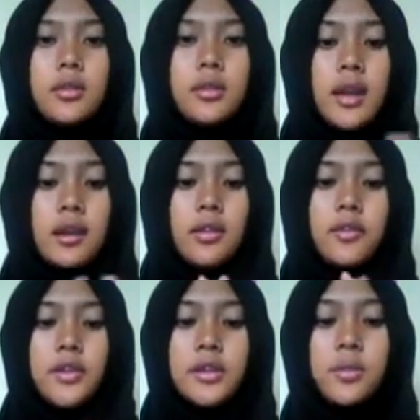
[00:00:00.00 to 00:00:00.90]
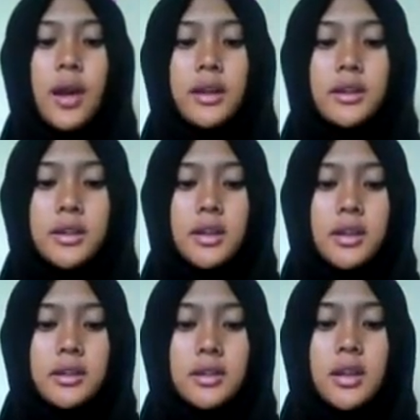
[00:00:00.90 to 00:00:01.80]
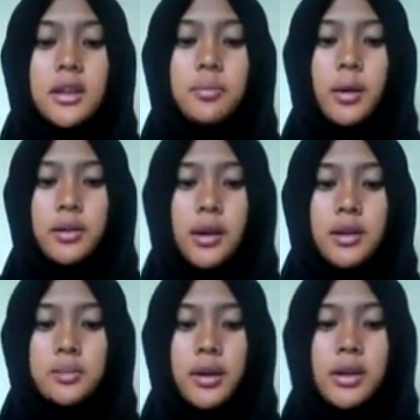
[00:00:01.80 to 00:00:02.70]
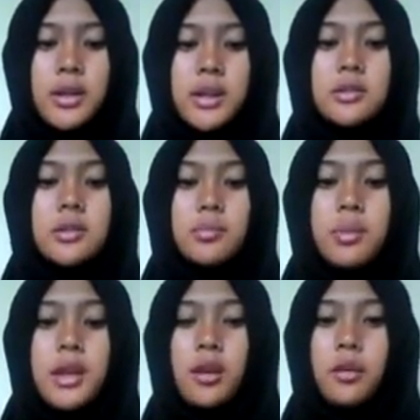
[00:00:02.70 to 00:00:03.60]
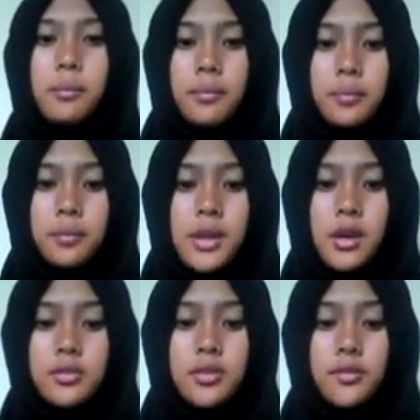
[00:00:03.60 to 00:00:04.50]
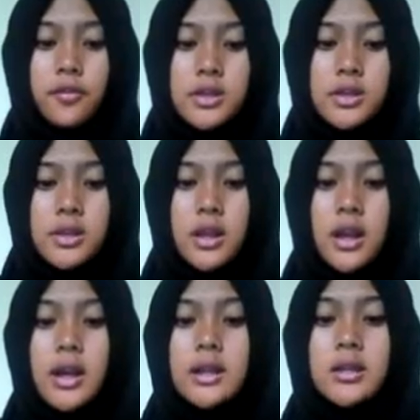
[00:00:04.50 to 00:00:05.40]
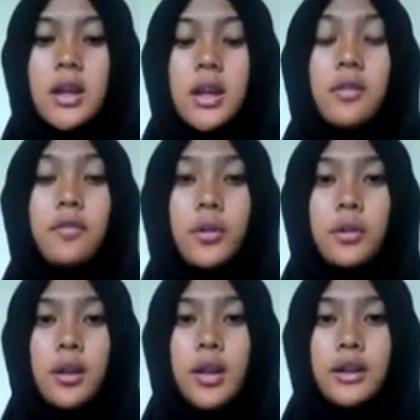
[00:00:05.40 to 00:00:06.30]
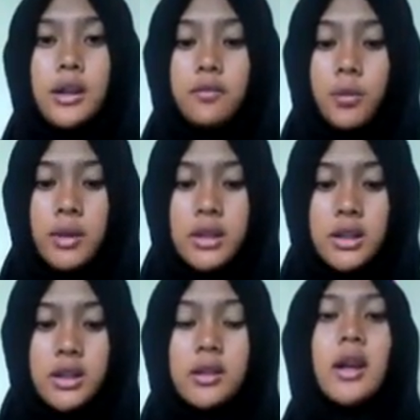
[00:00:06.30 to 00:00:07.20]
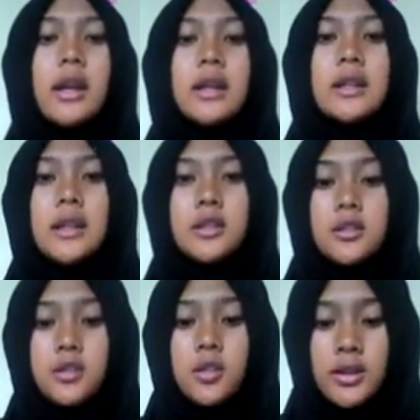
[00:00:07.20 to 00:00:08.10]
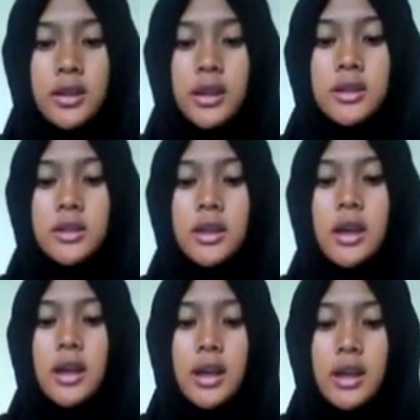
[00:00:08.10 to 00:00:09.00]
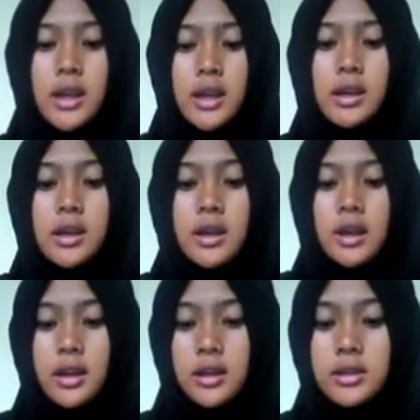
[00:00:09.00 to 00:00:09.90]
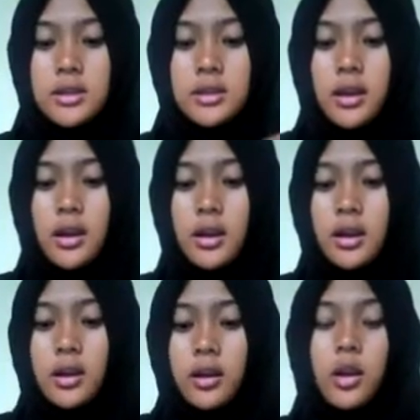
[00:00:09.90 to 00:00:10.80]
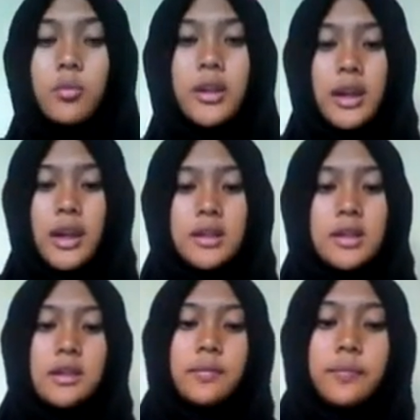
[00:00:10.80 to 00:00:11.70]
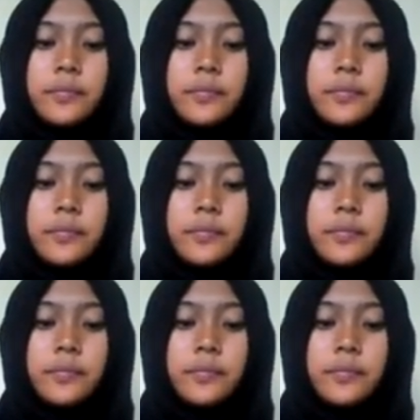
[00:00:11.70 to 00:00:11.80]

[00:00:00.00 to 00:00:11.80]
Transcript: The first one is think about the experience, B observing, C collecting information, D associating, E is communicating.